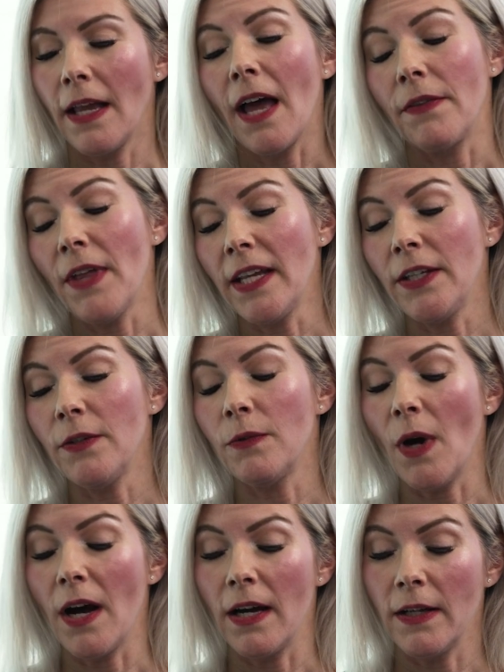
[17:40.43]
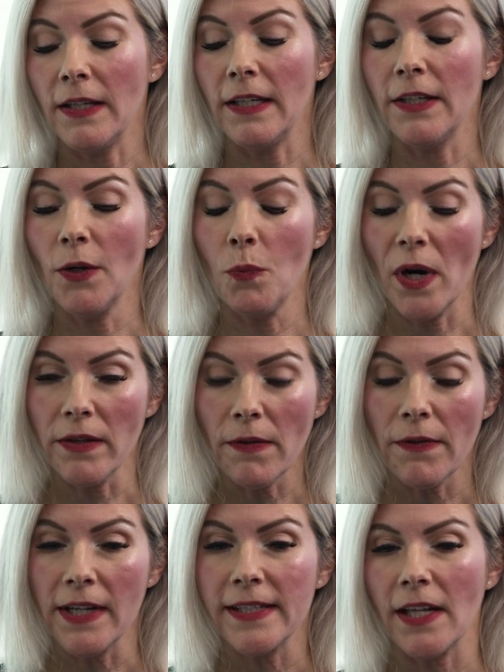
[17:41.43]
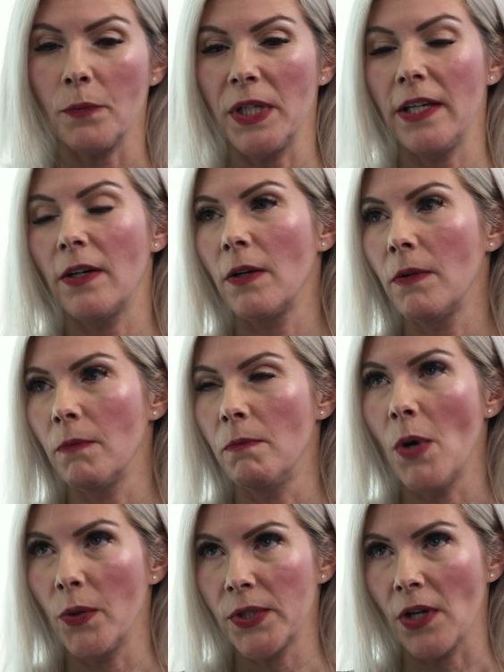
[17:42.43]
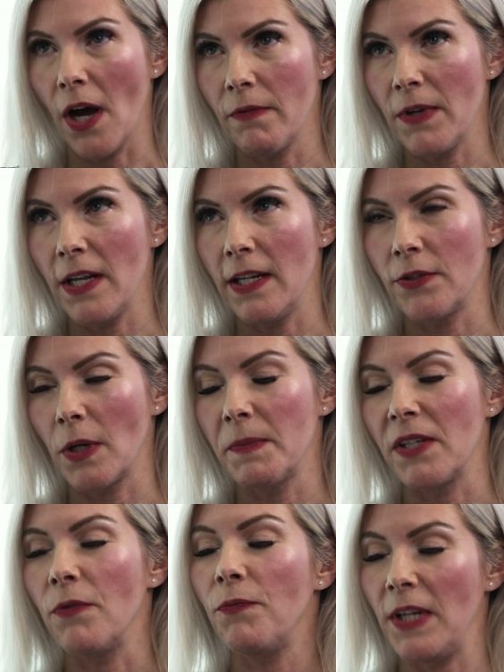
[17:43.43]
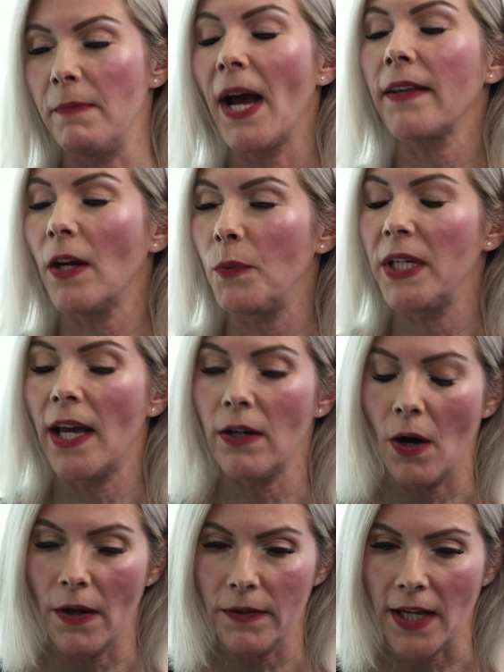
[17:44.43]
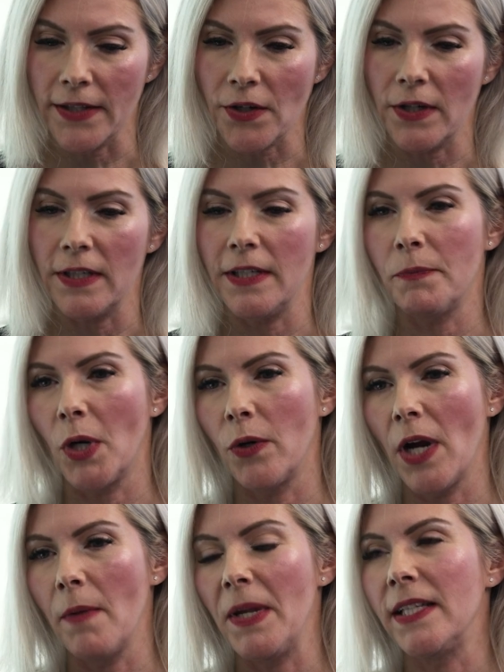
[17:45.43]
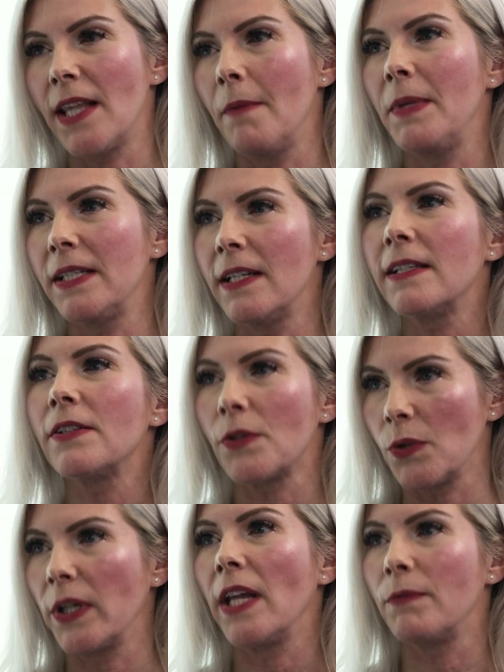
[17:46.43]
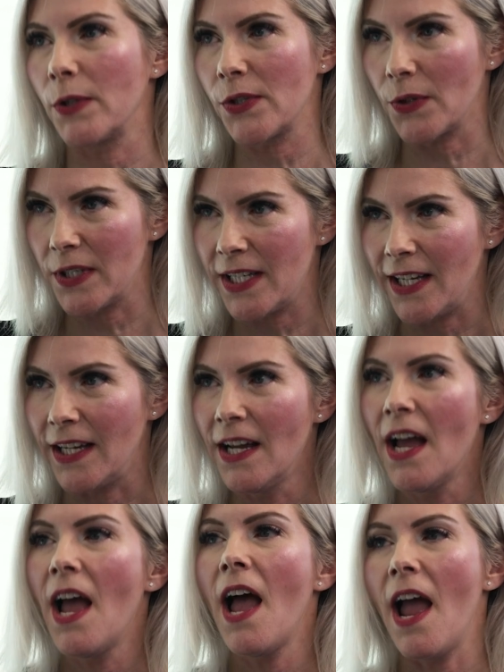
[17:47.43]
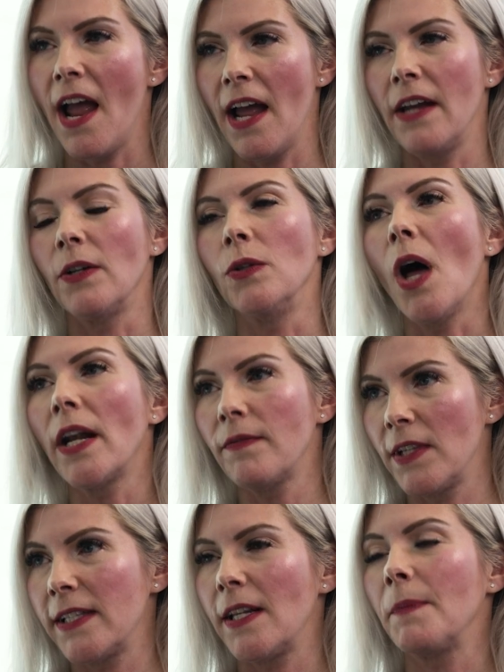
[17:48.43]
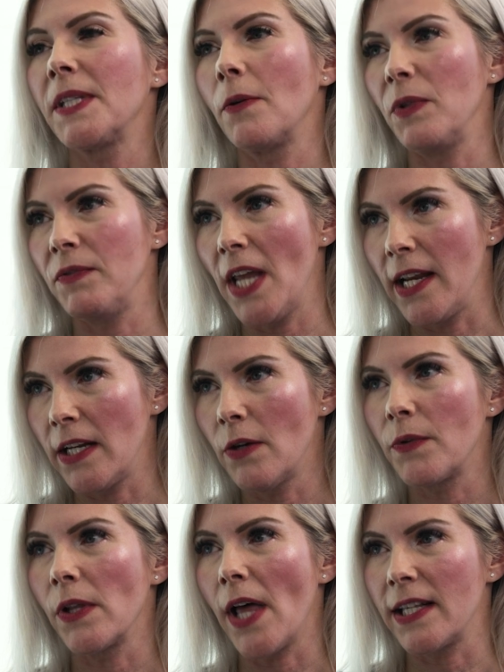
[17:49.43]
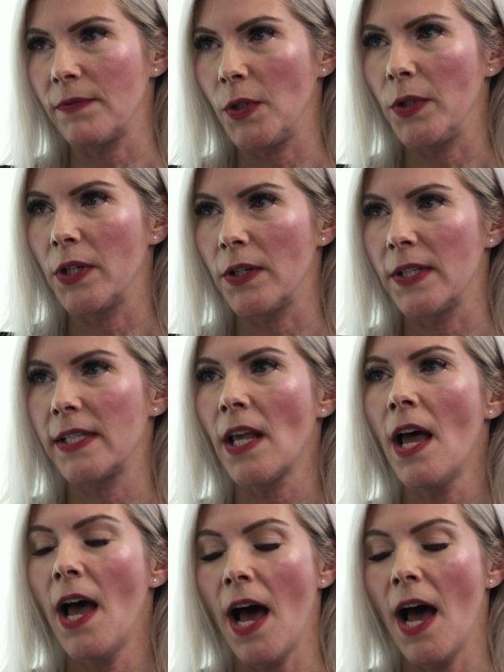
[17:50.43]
Yeah, thank you. One of the things that we hear most often in terms of feedback that we get on the SR&ED program is that businesses are looking for certainty. And a lot of the steps that we've taken over the last few years